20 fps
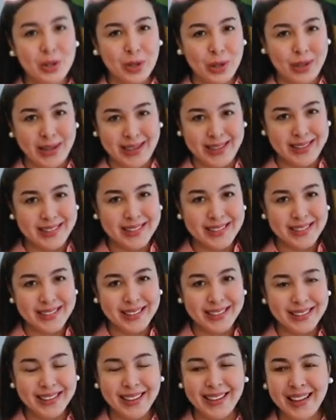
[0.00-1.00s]
craze
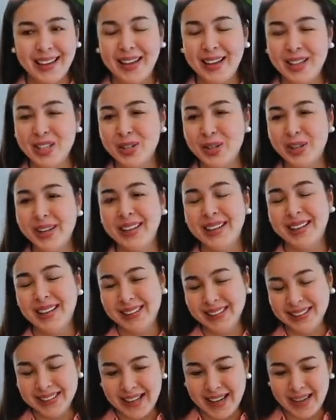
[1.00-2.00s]
during
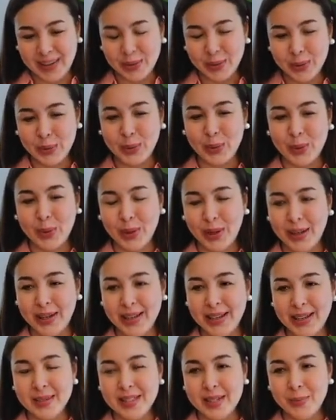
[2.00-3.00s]
lockdown,
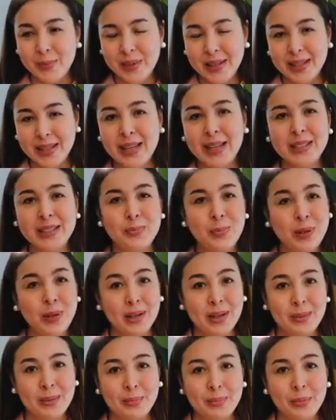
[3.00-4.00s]
or something that has
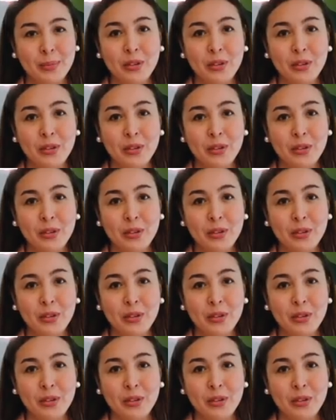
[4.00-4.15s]
become